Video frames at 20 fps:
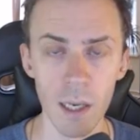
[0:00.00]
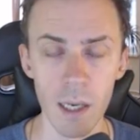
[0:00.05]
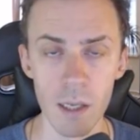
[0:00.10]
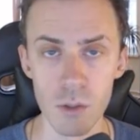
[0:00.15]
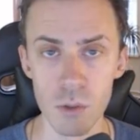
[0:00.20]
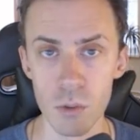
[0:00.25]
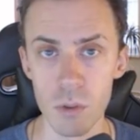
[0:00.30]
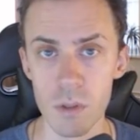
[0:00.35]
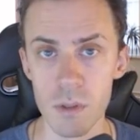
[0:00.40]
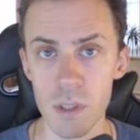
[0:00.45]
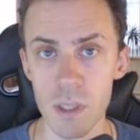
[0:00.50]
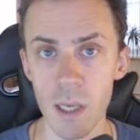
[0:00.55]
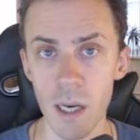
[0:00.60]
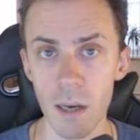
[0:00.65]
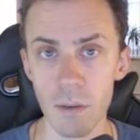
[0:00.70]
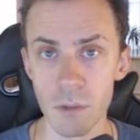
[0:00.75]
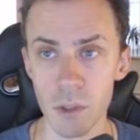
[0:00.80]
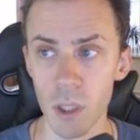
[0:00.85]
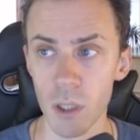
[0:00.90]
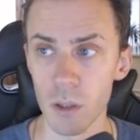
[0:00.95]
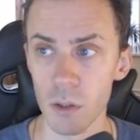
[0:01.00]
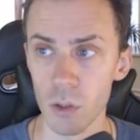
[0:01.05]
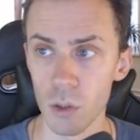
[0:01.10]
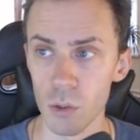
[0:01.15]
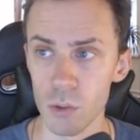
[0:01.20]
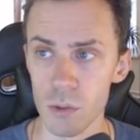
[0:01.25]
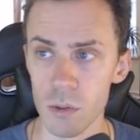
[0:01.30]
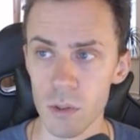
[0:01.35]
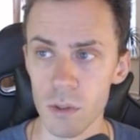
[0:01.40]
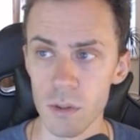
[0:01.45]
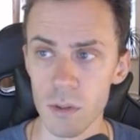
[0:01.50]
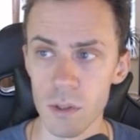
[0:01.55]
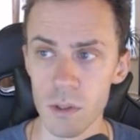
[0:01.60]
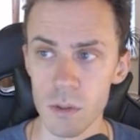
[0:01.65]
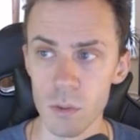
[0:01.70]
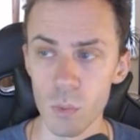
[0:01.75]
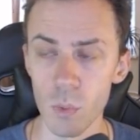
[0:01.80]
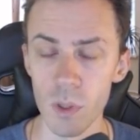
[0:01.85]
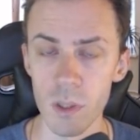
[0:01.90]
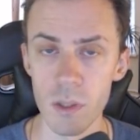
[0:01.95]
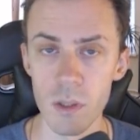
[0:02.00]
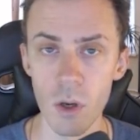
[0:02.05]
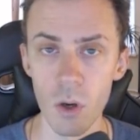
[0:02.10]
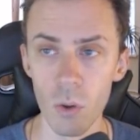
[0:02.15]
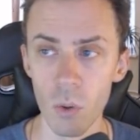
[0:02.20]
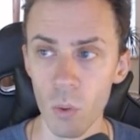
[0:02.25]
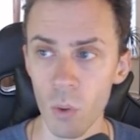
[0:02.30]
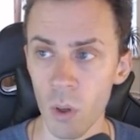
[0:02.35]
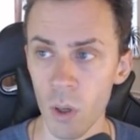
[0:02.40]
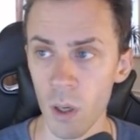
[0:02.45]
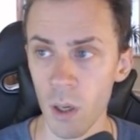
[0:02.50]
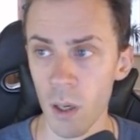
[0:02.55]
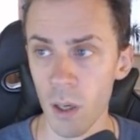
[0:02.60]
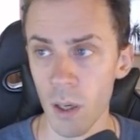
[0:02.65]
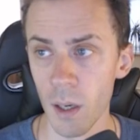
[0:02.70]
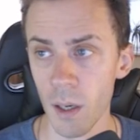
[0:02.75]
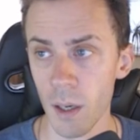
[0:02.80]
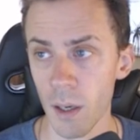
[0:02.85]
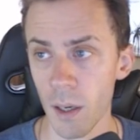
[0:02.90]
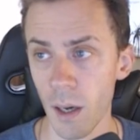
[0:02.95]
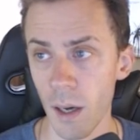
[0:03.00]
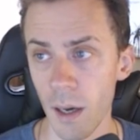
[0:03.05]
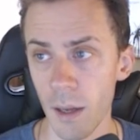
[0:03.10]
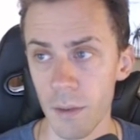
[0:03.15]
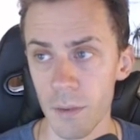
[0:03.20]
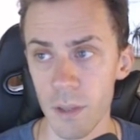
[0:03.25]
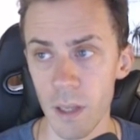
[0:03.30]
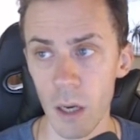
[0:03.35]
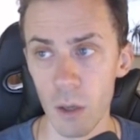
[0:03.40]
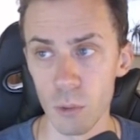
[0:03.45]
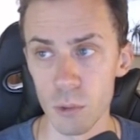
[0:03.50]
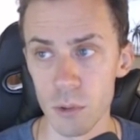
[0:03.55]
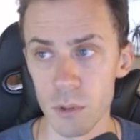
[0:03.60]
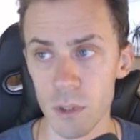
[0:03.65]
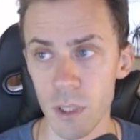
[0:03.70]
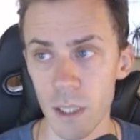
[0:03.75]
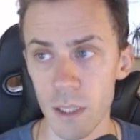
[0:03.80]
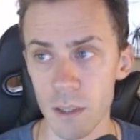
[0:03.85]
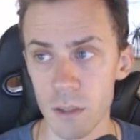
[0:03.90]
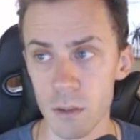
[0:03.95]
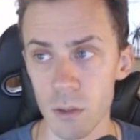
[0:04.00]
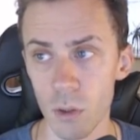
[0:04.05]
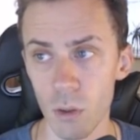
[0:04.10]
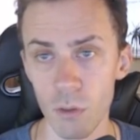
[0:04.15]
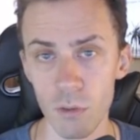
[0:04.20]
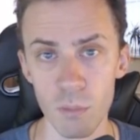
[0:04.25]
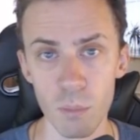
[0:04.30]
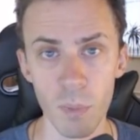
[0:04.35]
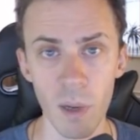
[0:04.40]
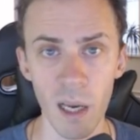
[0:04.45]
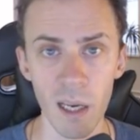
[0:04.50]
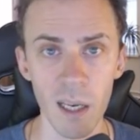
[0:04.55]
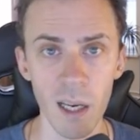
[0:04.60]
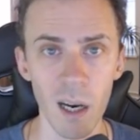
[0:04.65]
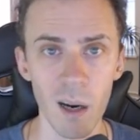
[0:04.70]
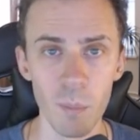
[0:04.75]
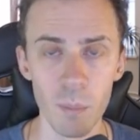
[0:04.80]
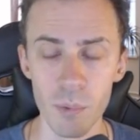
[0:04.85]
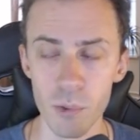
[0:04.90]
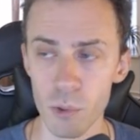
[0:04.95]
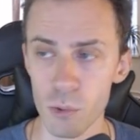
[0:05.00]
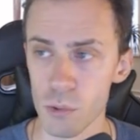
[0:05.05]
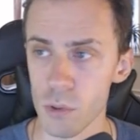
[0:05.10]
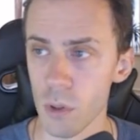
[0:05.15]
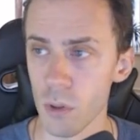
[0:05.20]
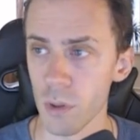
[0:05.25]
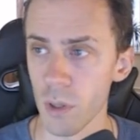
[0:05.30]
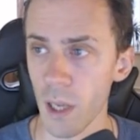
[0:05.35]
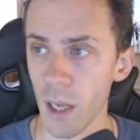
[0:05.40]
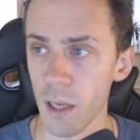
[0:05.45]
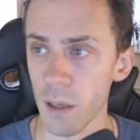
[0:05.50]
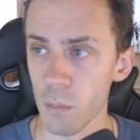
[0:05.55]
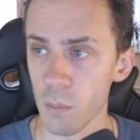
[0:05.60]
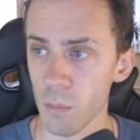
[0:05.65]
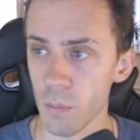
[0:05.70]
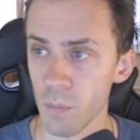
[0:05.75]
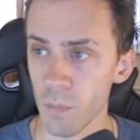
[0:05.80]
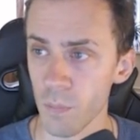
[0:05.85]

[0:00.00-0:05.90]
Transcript: As you can see, after I closed this window, now it states of backup username.